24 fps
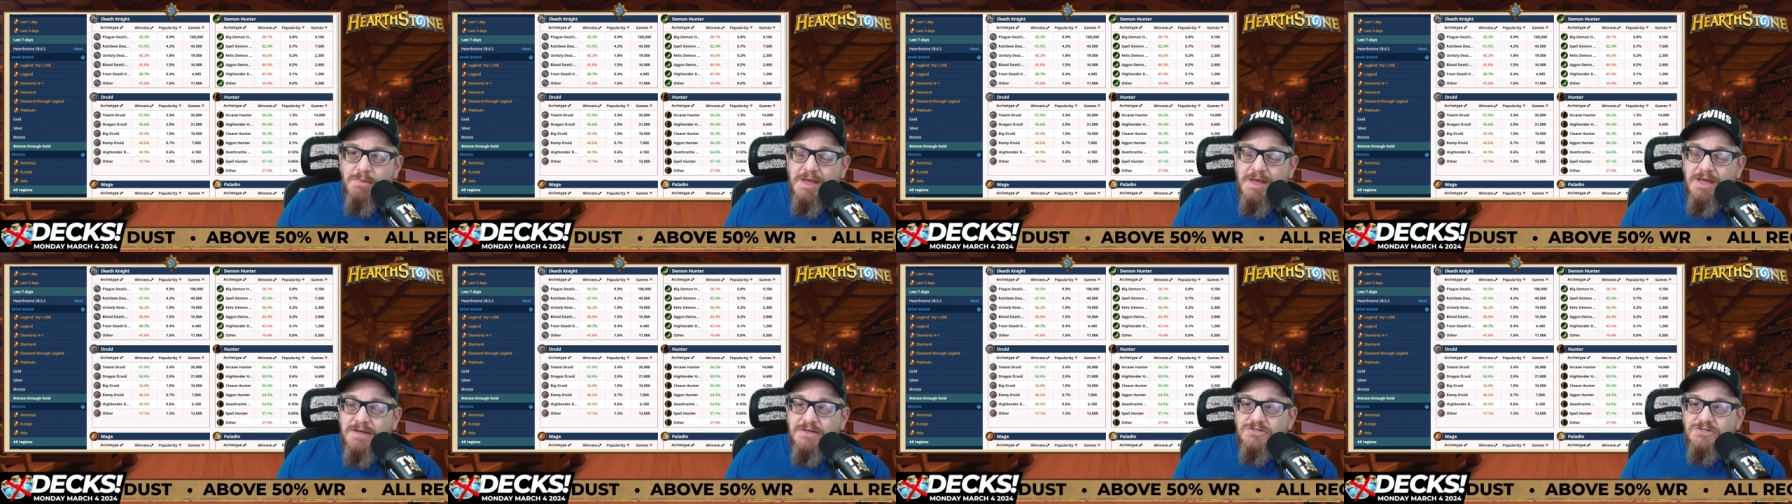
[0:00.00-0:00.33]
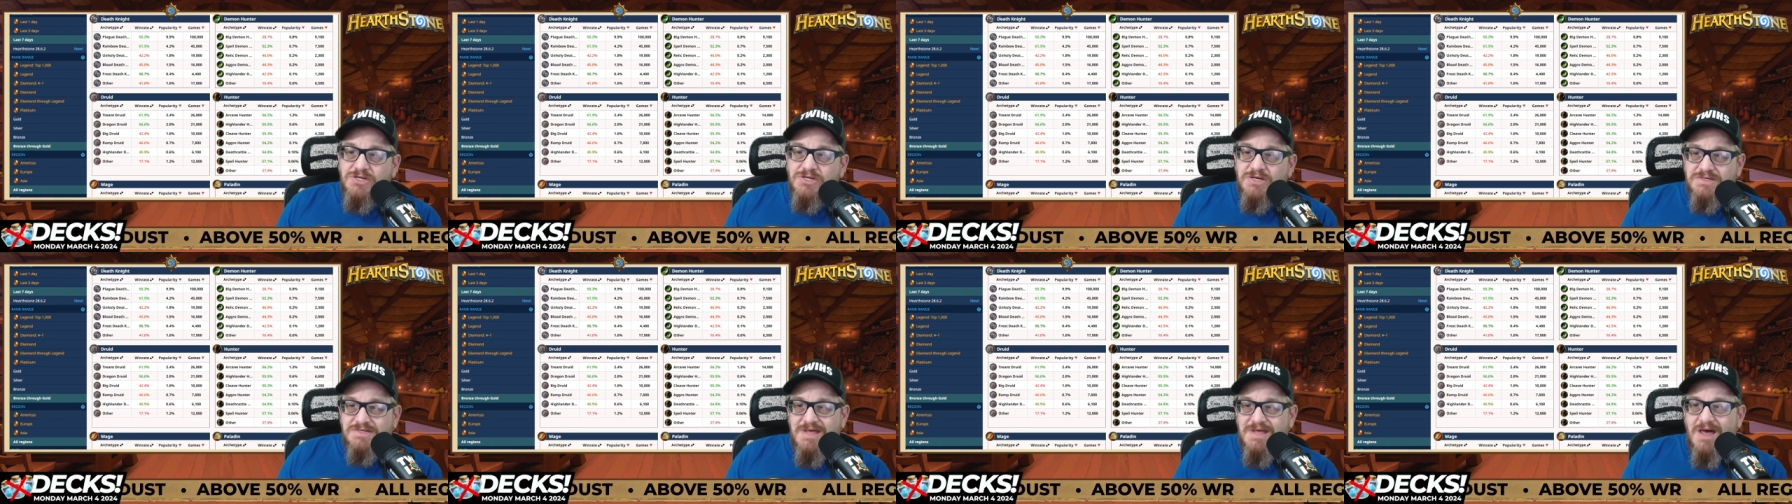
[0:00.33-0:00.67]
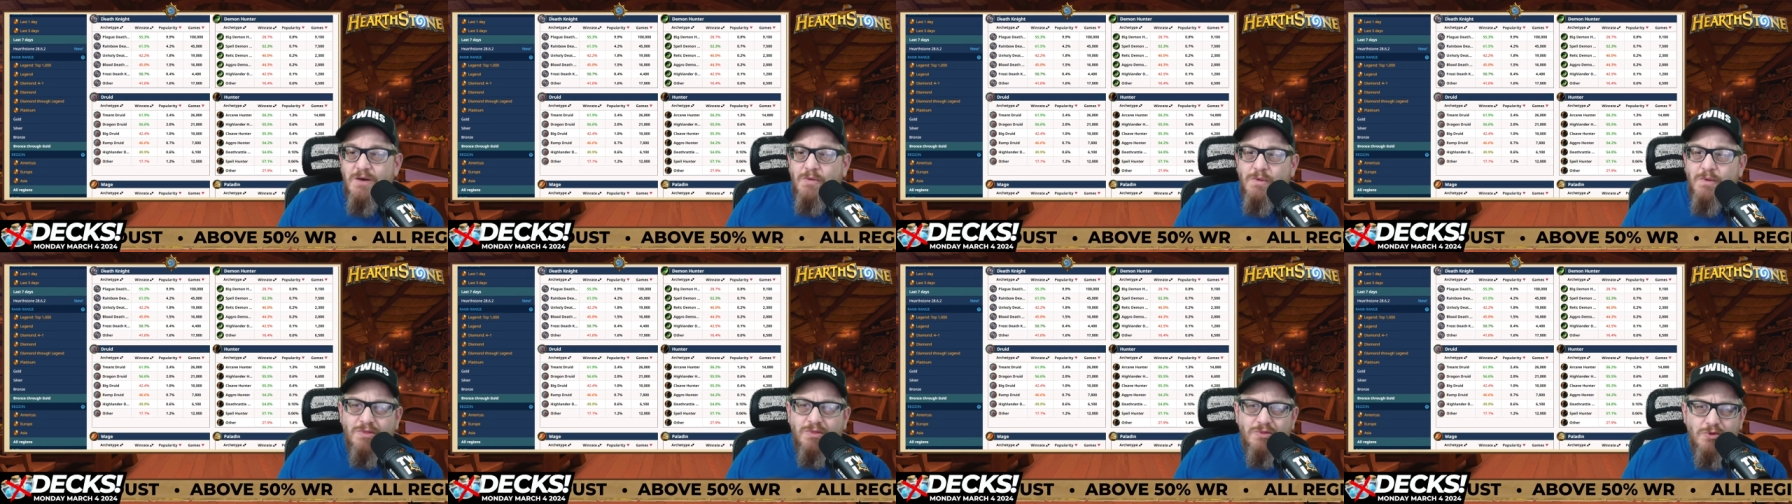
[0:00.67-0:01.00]
Mage, because
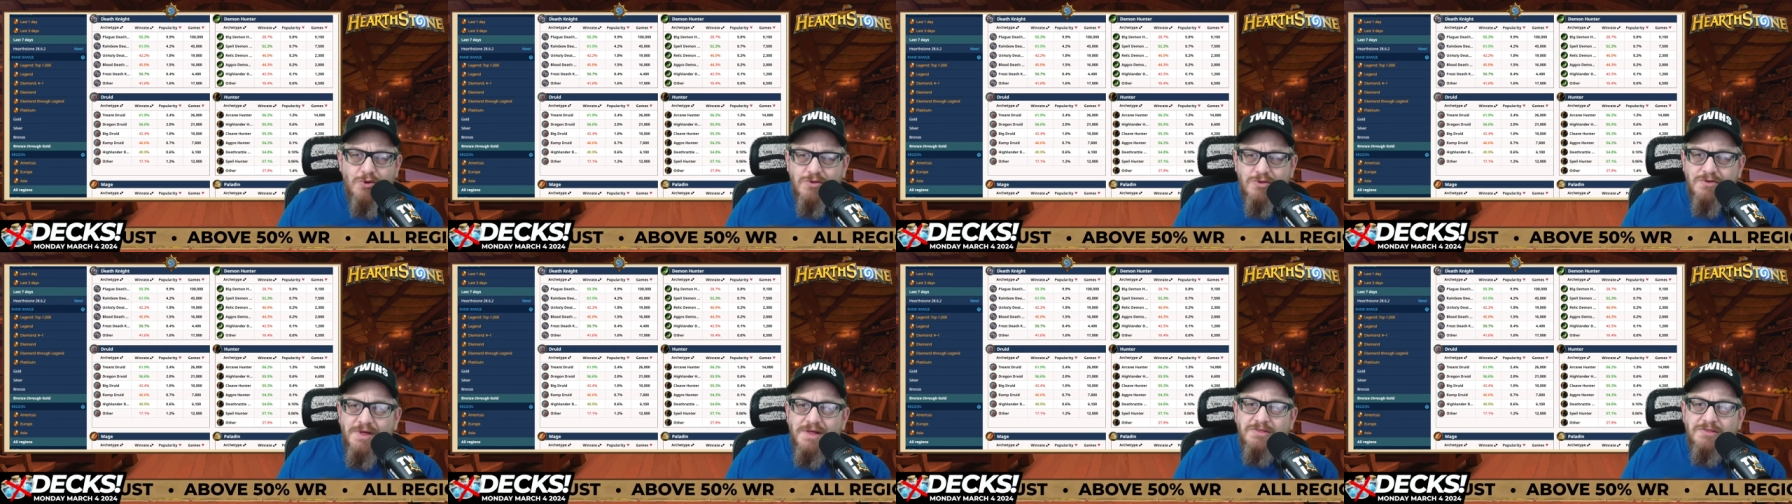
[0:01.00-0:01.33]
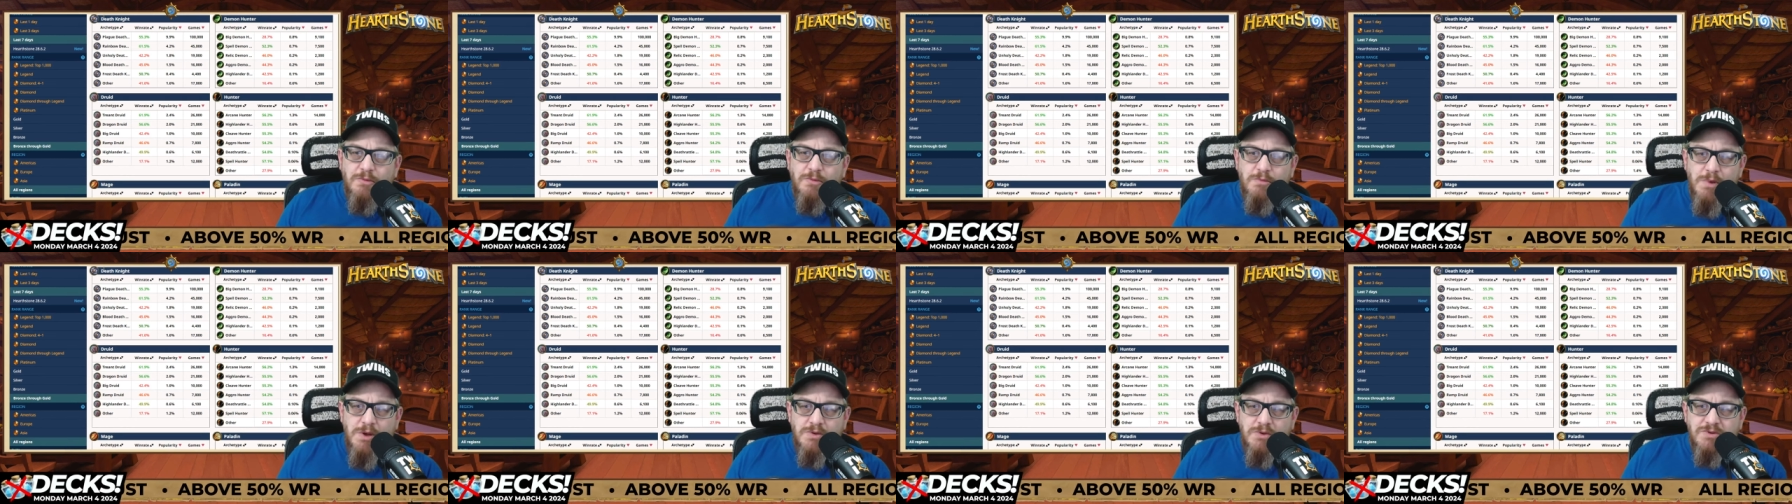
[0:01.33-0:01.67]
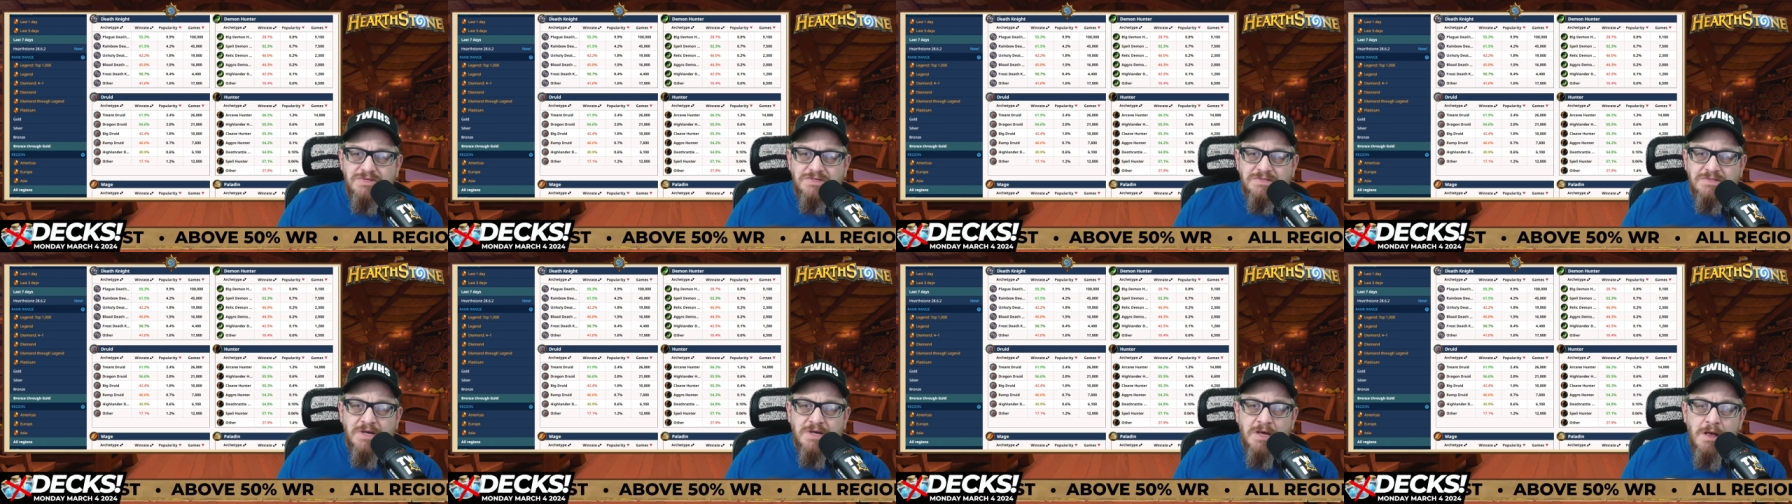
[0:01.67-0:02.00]
that one looked like the
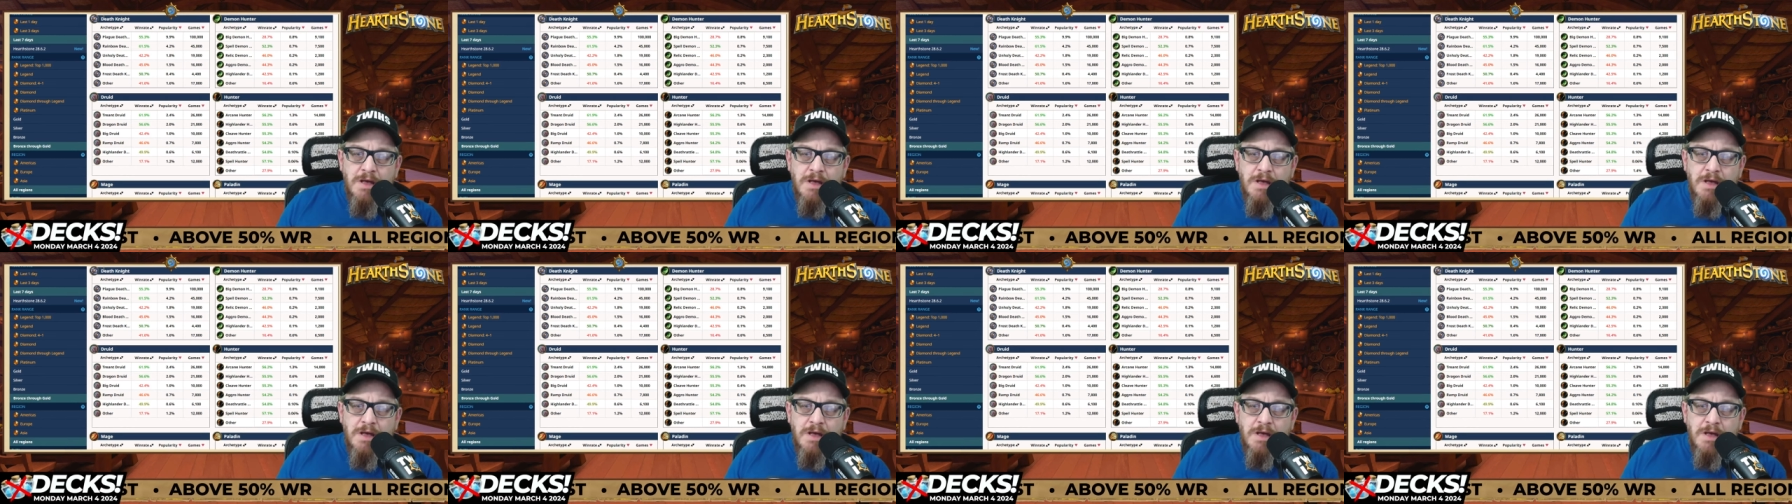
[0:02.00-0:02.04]
most